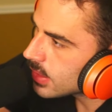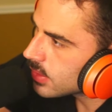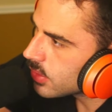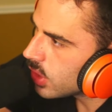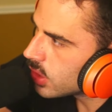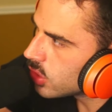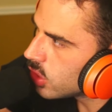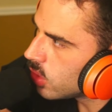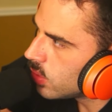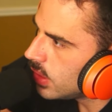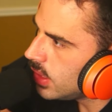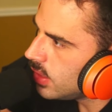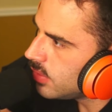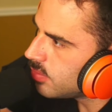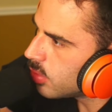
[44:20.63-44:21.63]
They're like, don't
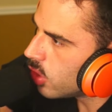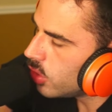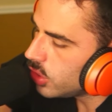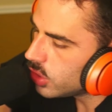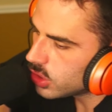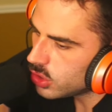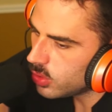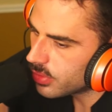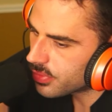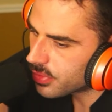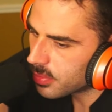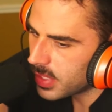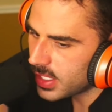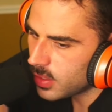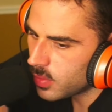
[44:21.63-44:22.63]
leave, bro. You can do it
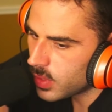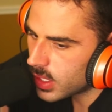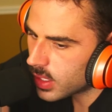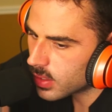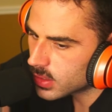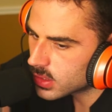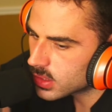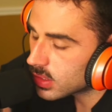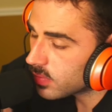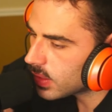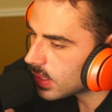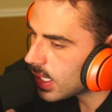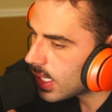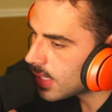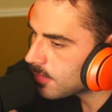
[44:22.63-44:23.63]
from anywhere and stuff
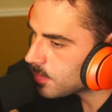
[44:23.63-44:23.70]
like that.